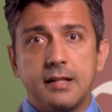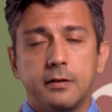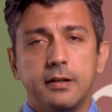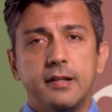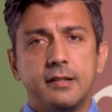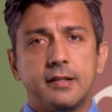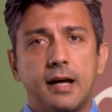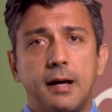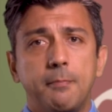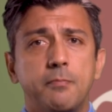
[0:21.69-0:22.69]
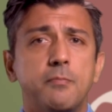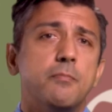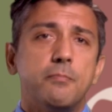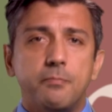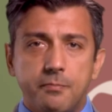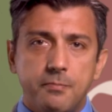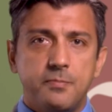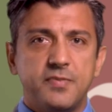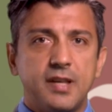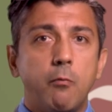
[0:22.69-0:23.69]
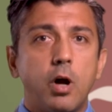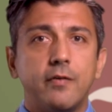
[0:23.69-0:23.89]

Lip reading: And so this is somewhat